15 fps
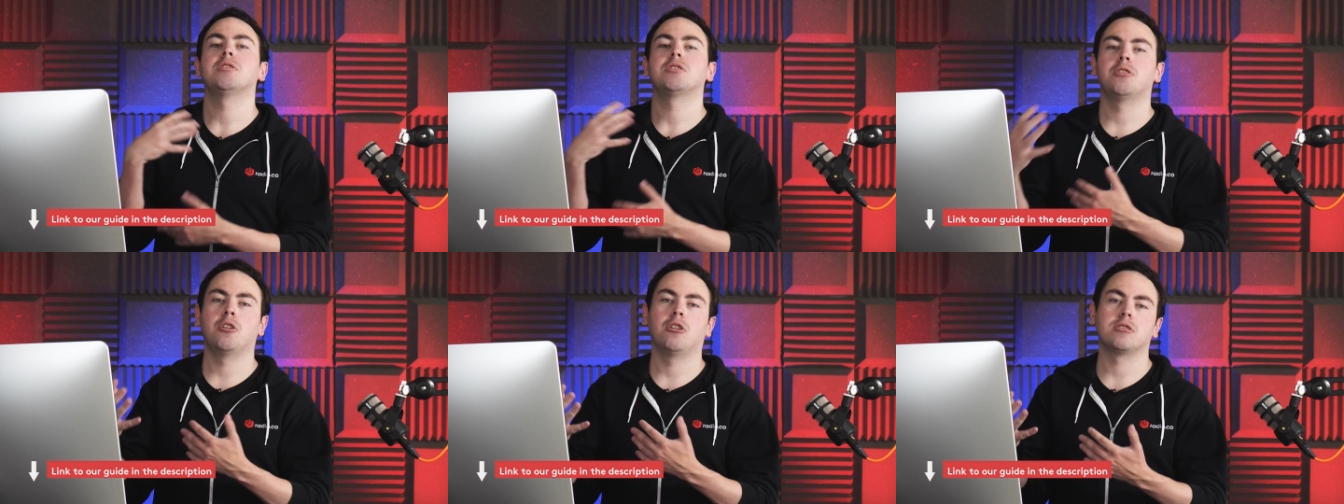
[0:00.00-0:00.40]

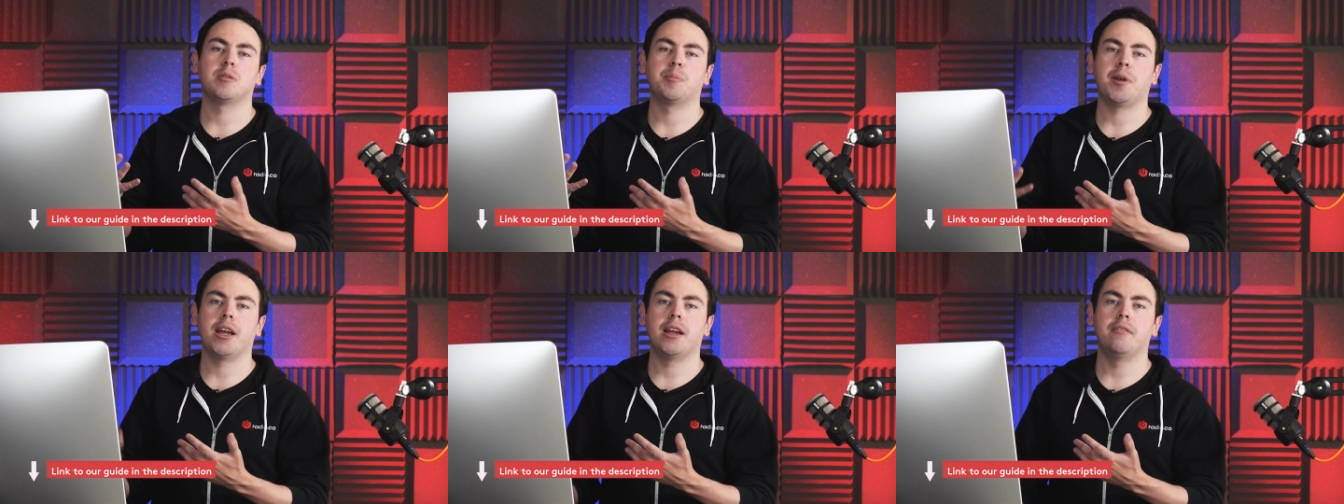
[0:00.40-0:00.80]
so not
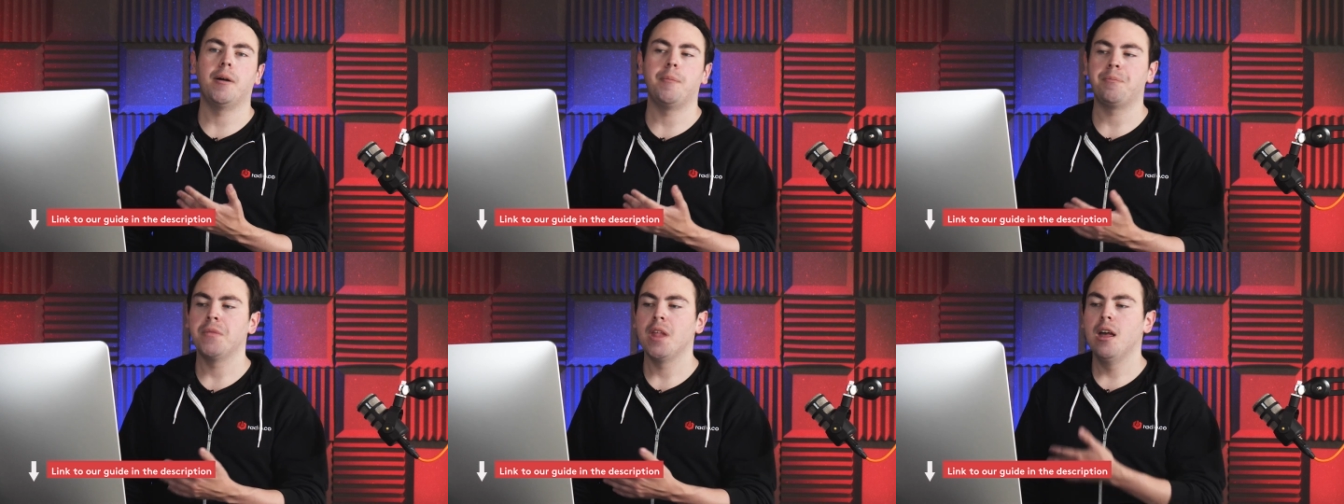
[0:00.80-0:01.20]
to play
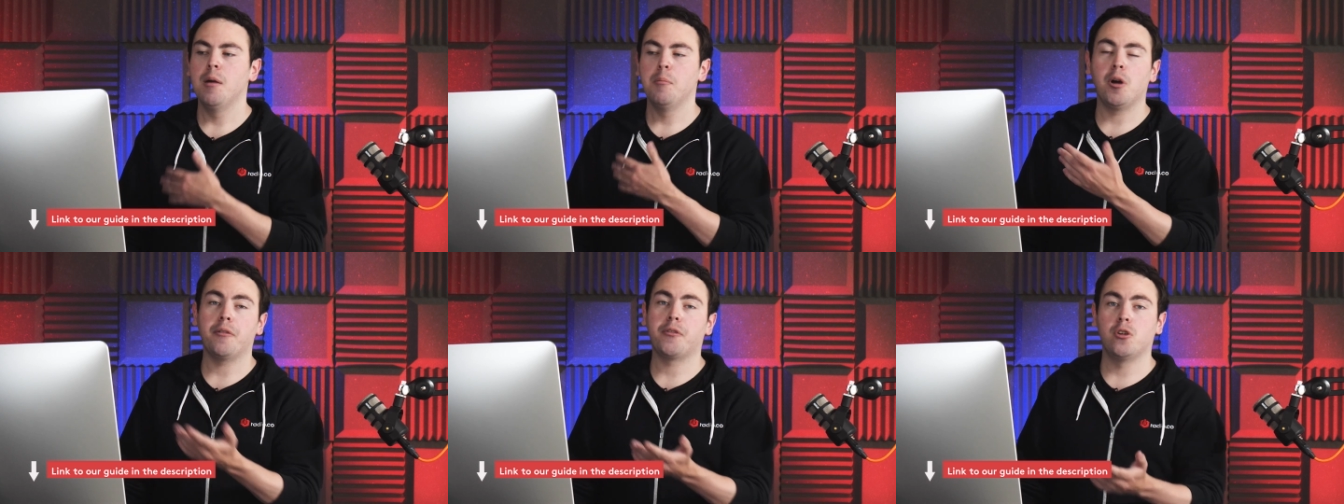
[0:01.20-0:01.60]
them.
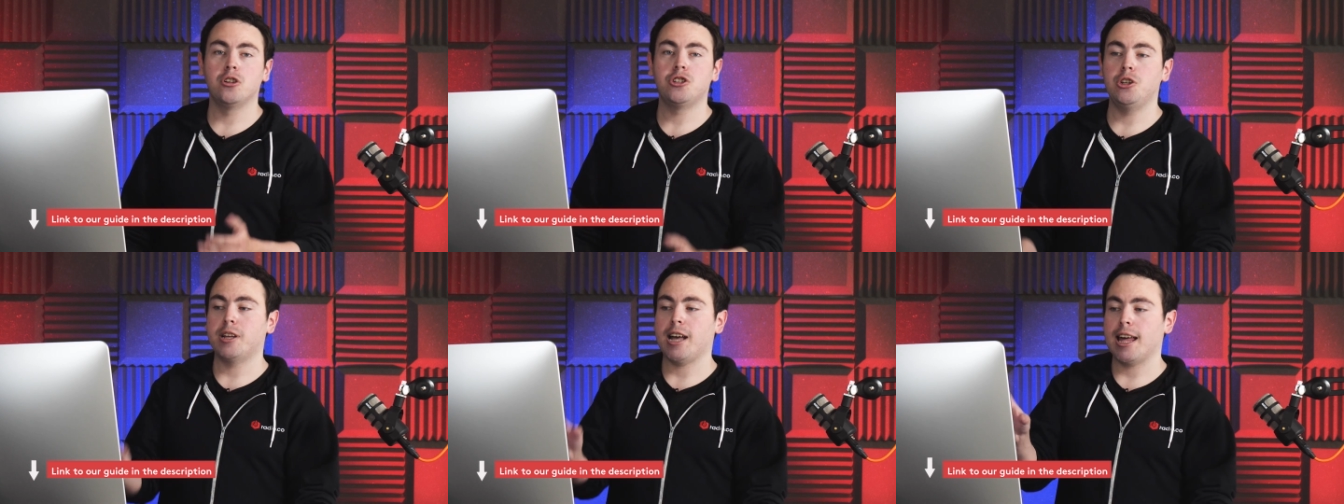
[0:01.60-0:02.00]
But of
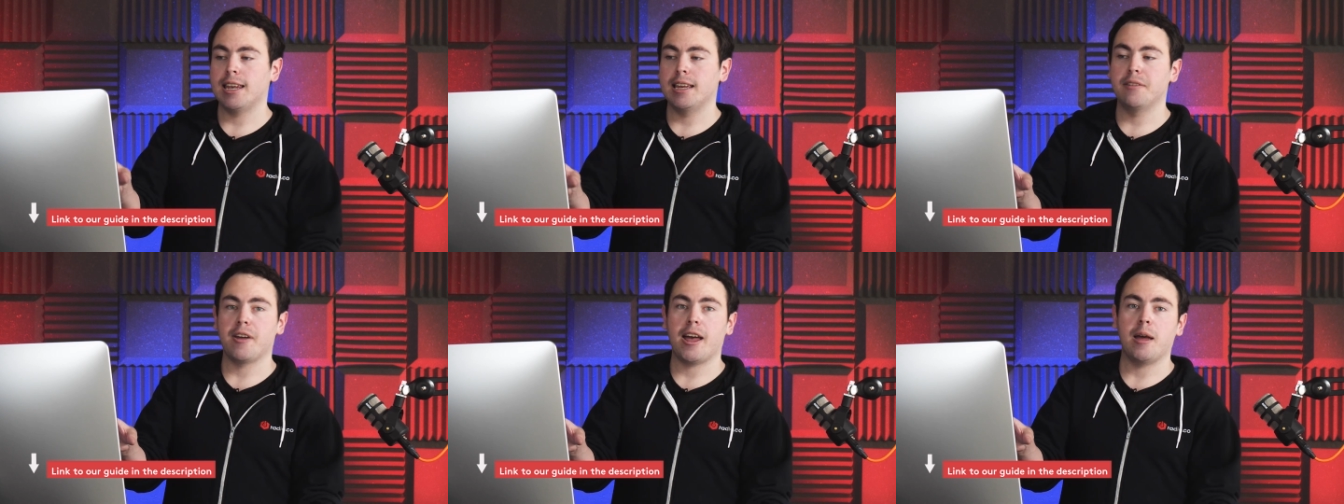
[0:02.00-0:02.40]
course you
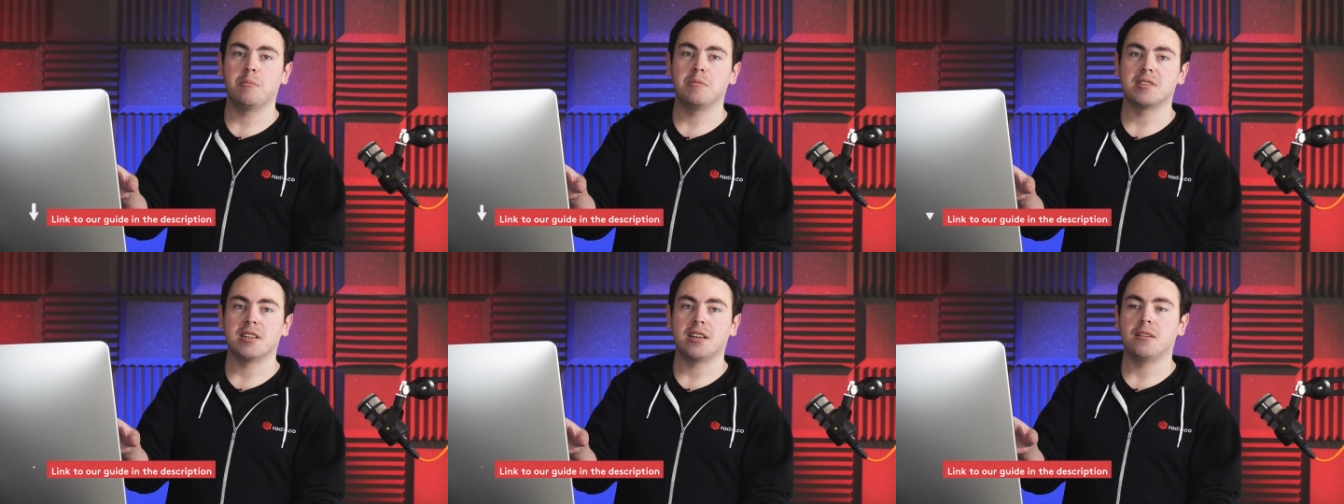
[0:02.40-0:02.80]
can leave it
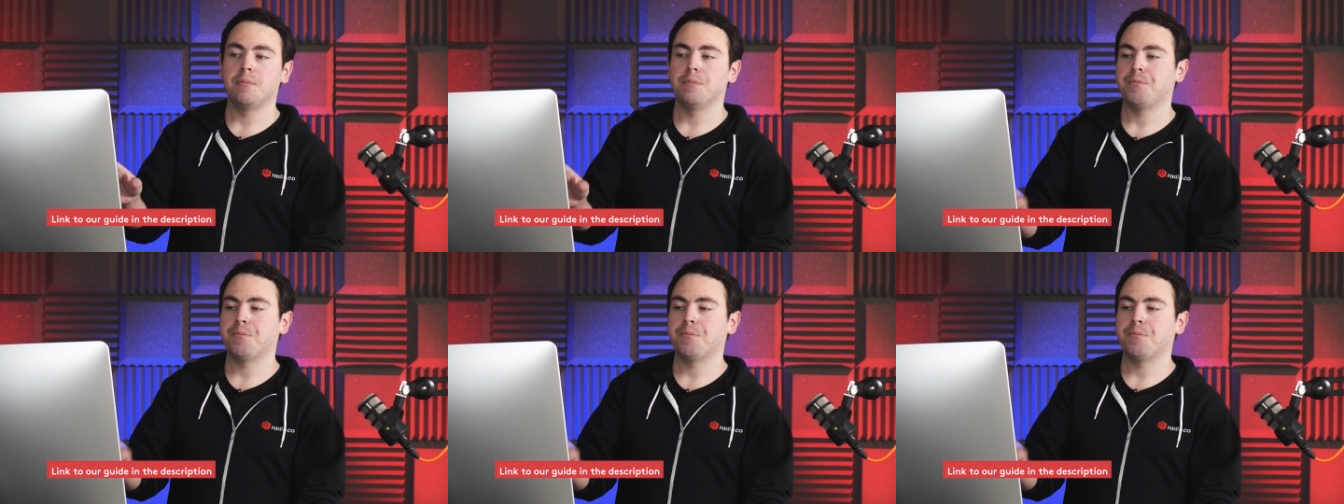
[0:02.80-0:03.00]
empty.